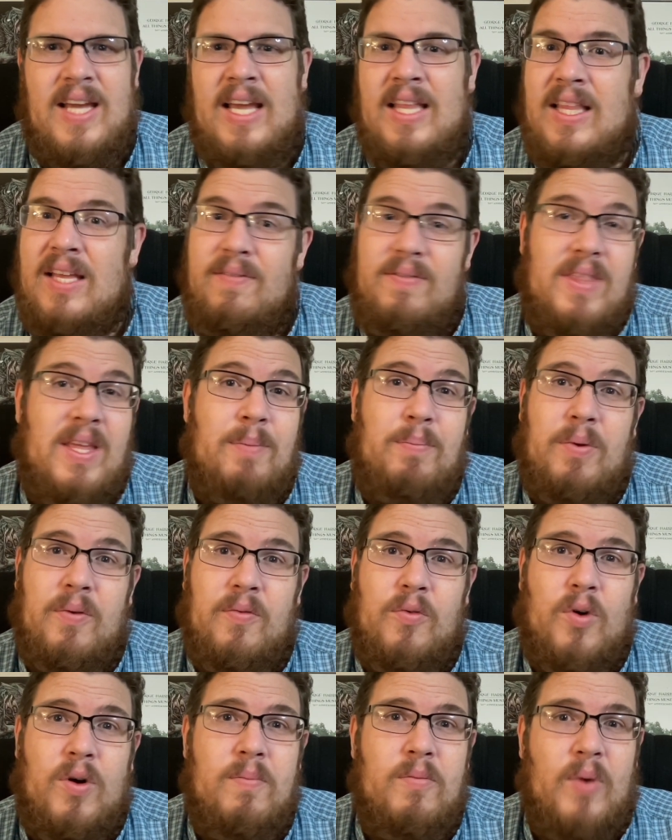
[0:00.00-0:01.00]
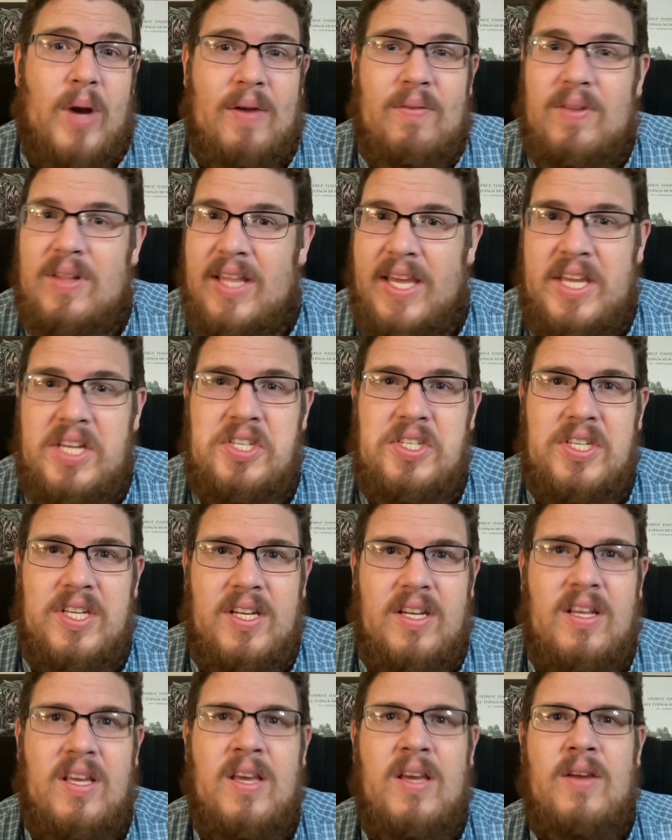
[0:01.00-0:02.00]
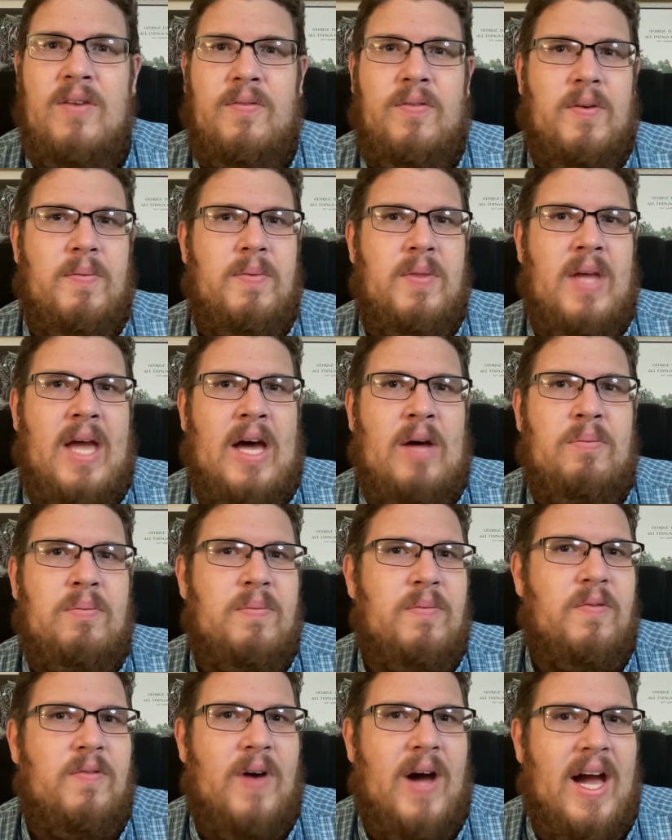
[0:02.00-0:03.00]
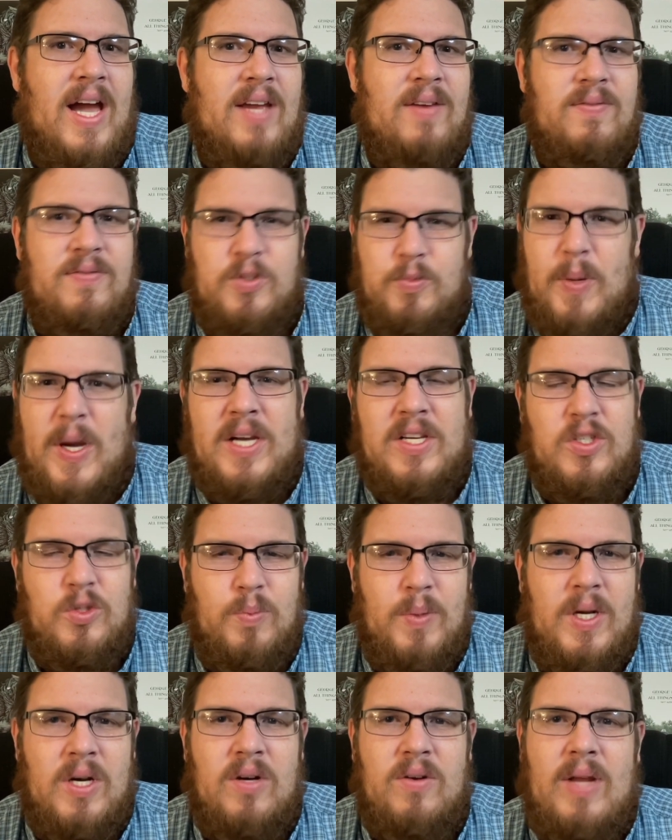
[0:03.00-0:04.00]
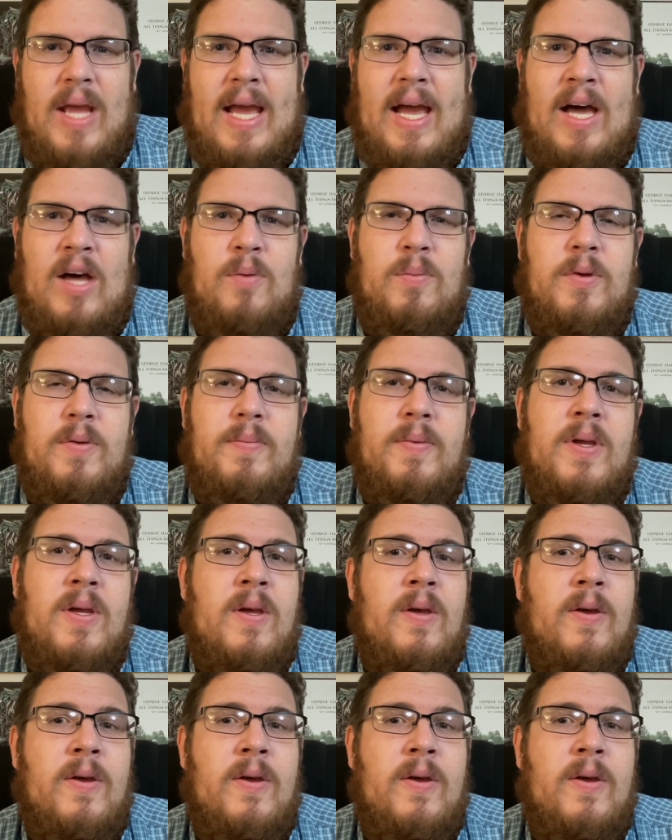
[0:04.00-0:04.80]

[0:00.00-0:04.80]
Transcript: I loved they performed Revelation from the album 5, Spock's Beard album.